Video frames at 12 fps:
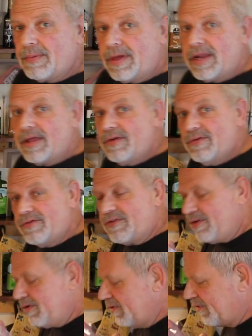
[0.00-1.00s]
I'm getting used
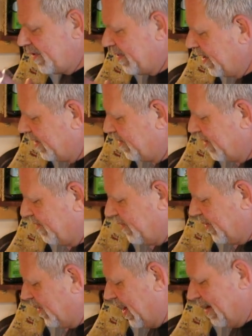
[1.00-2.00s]
to using this. If
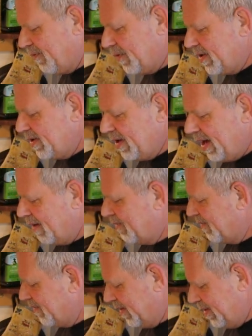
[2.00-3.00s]
you don't have one,
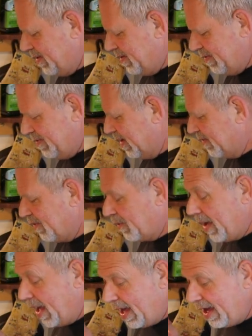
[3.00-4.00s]
obviously it's
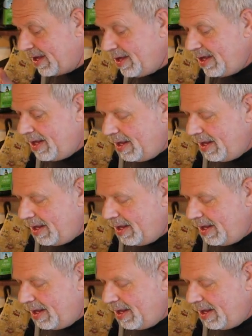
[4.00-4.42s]
okay,